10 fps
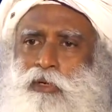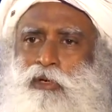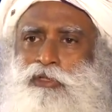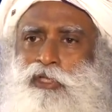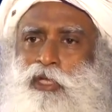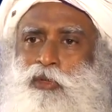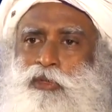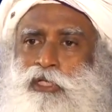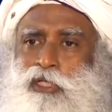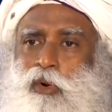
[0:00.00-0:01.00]
because they know
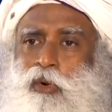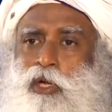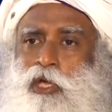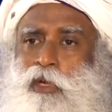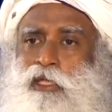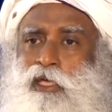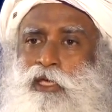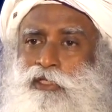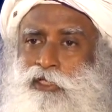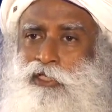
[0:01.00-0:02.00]
that's the only way they
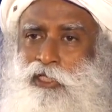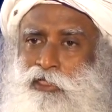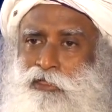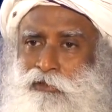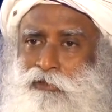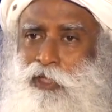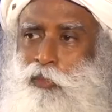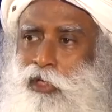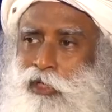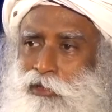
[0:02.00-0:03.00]
can succeed in the
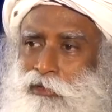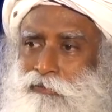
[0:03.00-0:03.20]
world.